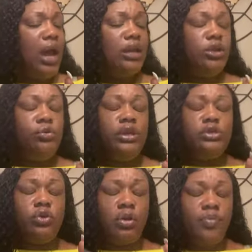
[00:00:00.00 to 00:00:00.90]

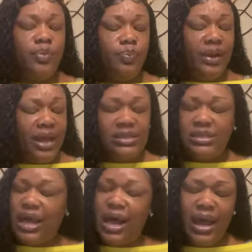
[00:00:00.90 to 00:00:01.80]
Hallelujah. Is going to be
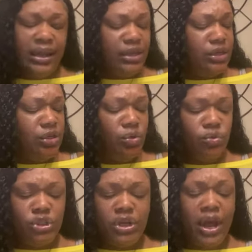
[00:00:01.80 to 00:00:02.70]
blessed. Higher did he
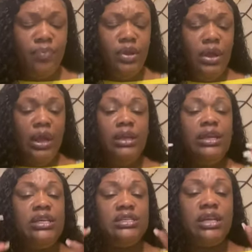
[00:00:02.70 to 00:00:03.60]
He
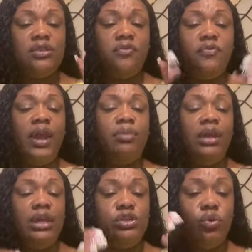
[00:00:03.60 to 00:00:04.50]
said the
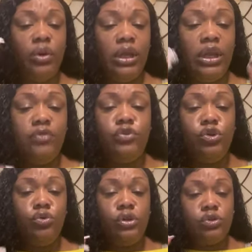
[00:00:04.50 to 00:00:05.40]
family he's going to give
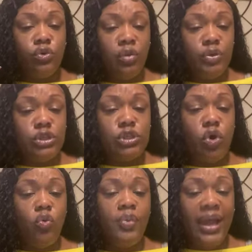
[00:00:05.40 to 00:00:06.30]
you is going to be
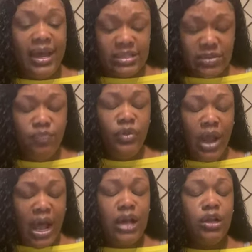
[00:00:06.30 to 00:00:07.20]
so blessed.
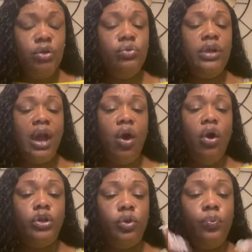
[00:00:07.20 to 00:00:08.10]
Hallelujah.
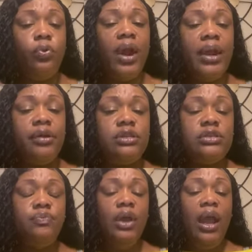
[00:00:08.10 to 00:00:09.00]
All your prayers,